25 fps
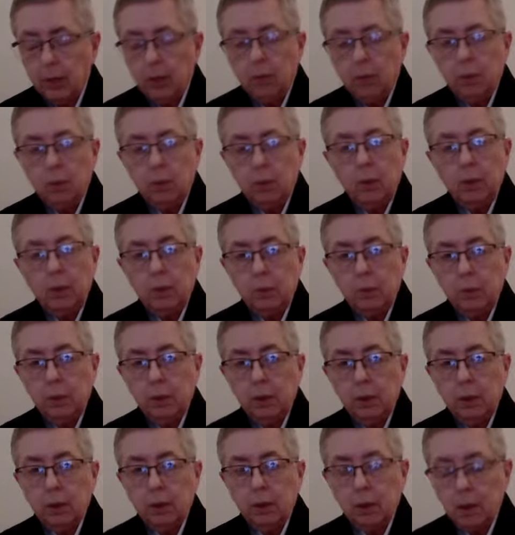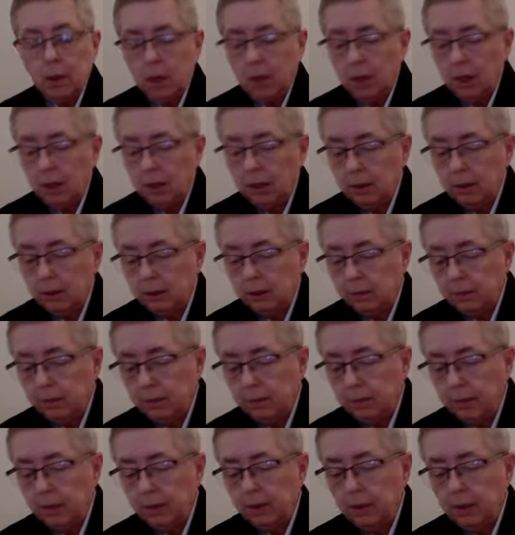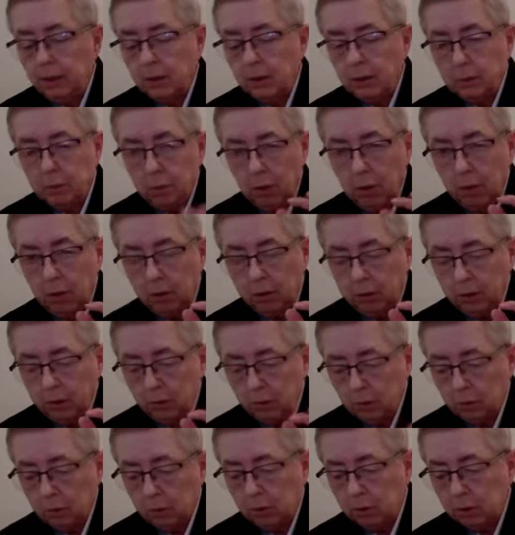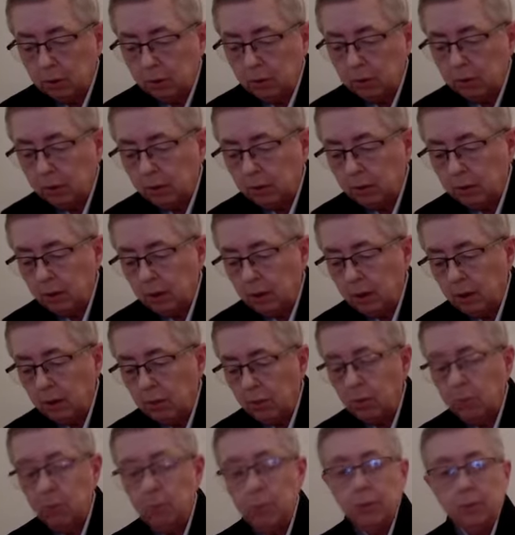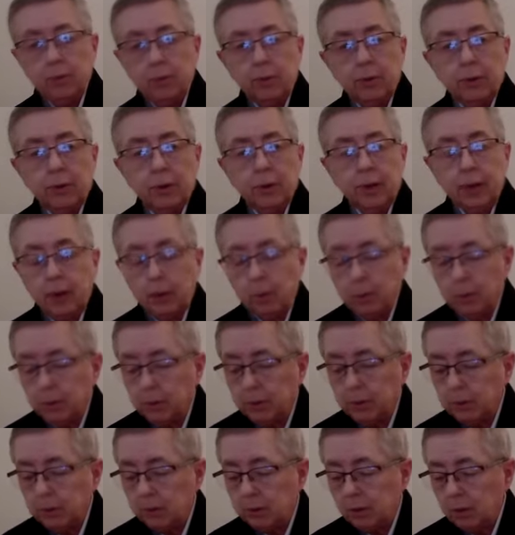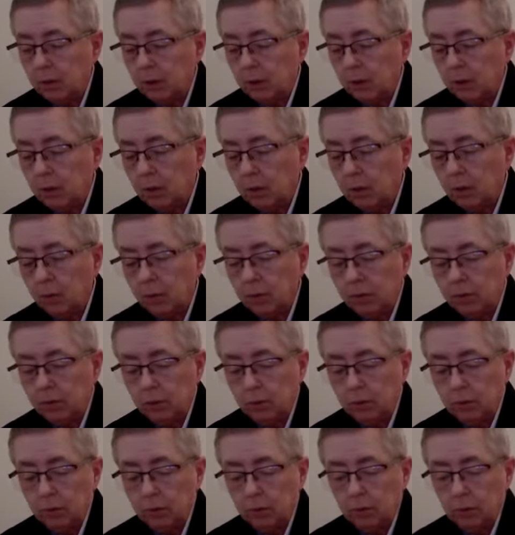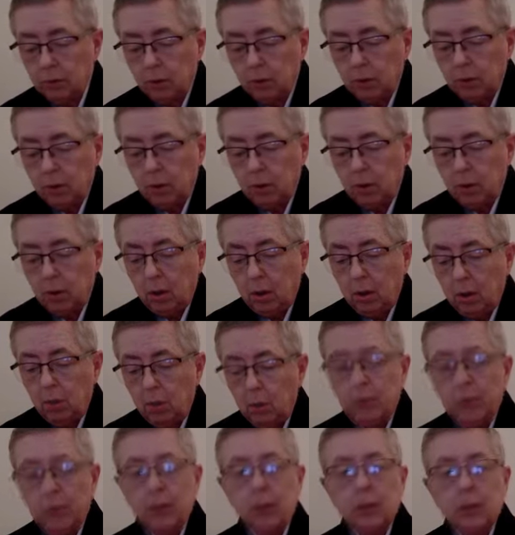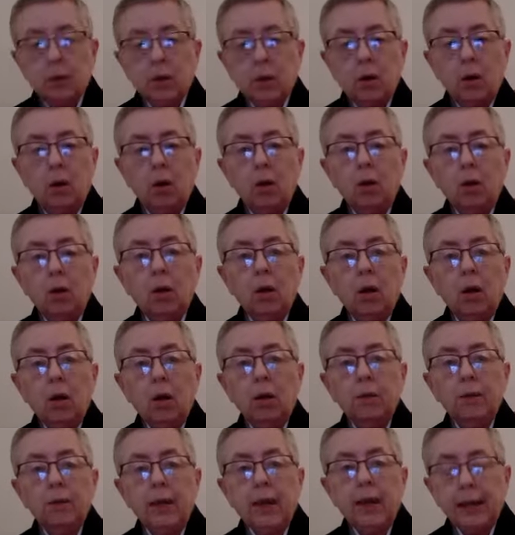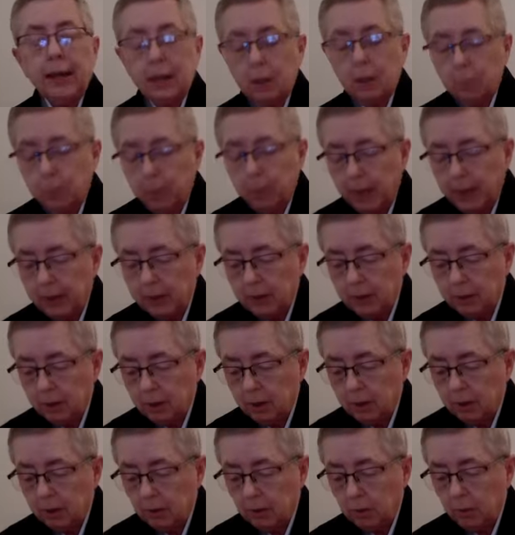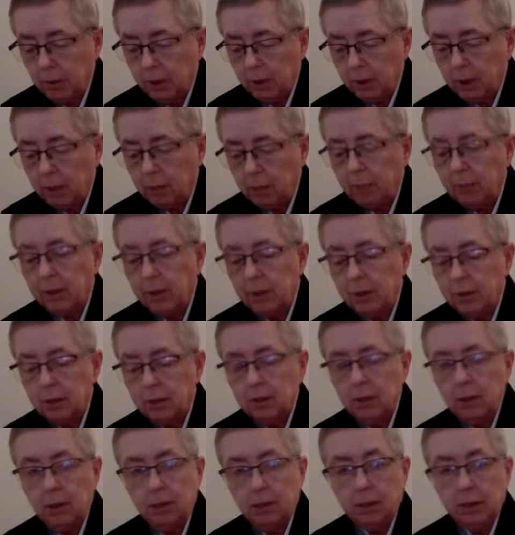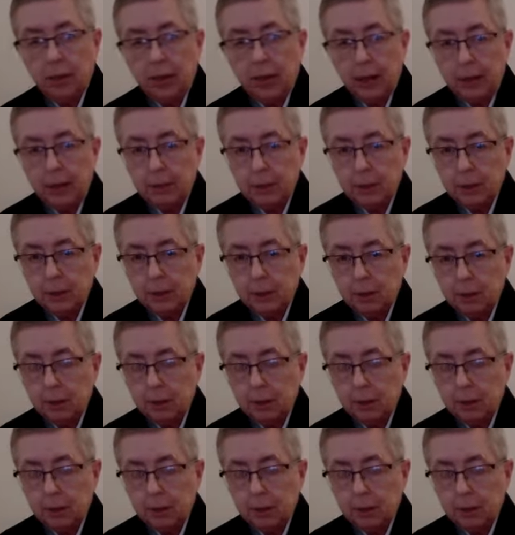When we are caught in our small little world, when we feel helpless or alone, we can call on that capacity to wake up. It is never absent.